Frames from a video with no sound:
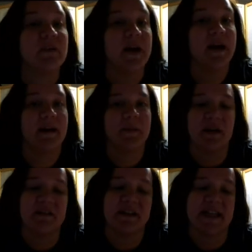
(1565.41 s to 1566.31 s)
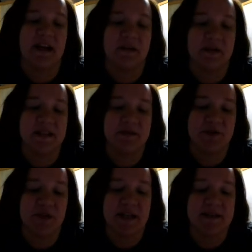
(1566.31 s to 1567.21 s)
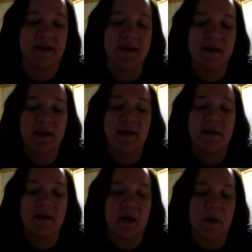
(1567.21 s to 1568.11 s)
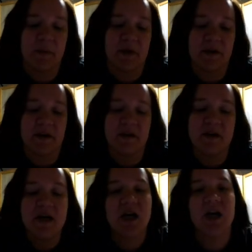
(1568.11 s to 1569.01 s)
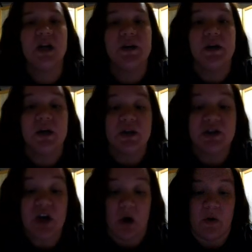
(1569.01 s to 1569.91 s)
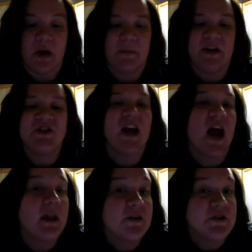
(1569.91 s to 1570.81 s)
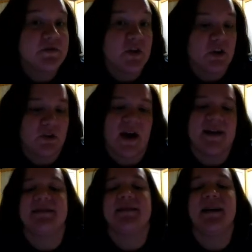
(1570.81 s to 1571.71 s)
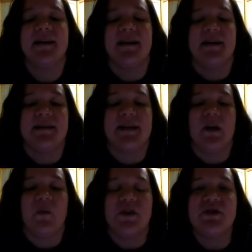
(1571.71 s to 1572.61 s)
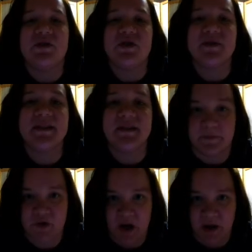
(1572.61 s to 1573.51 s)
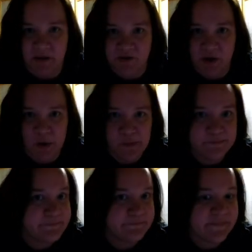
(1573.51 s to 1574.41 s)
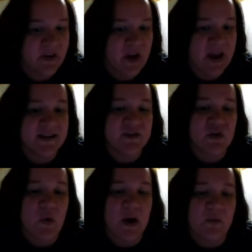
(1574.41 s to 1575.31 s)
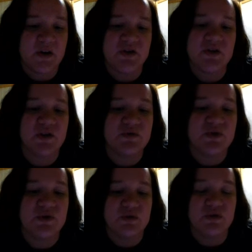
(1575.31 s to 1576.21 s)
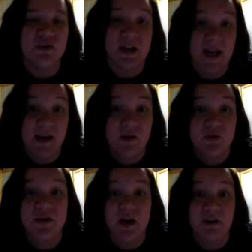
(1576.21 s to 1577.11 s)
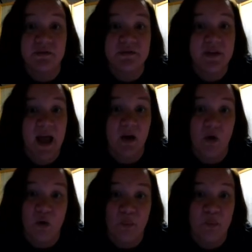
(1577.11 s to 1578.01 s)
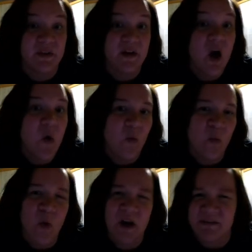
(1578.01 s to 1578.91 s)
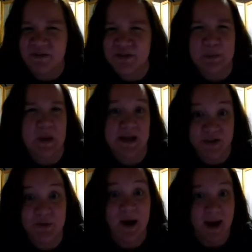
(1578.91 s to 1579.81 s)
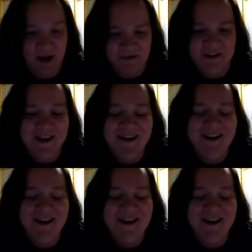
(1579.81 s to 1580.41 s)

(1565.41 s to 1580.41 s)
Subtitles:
Okay. I'm kind of excited. I want to see what you guys come up with here. So my challenge for you guys is I want you to do a STEM challenge at home. Okay. So I want you to create yourself at home with whatever supplies you have.